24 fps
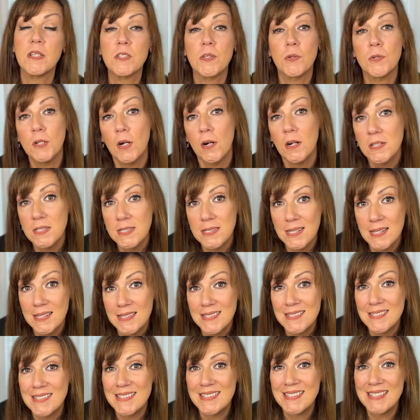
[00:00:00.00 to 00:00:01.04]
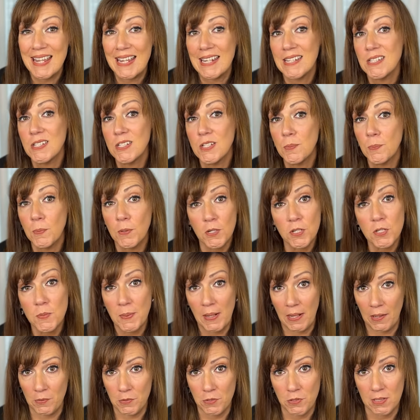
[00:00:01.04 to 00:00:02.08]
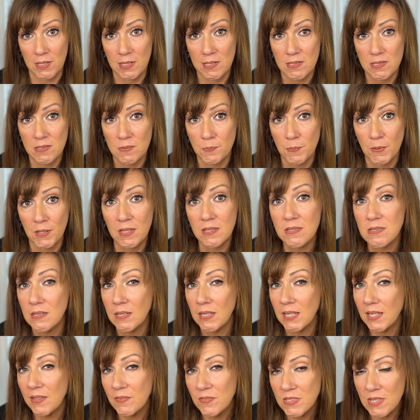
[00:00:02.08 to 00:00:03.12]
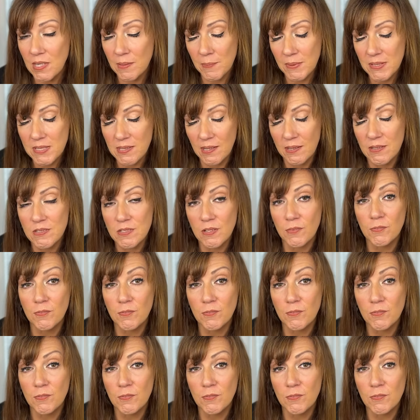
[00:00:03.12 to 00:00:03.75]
So narcissists tend to push boundaries because it gives them a sense